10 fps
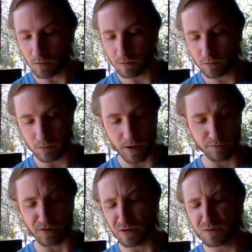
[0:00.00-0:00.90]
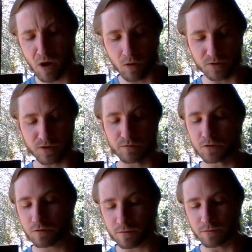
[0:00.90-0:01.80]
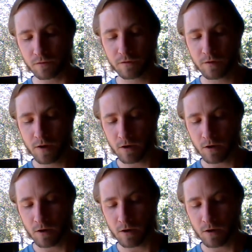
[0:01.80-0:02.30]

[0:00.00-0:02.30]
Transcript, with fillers: who have no knowledge of the truth,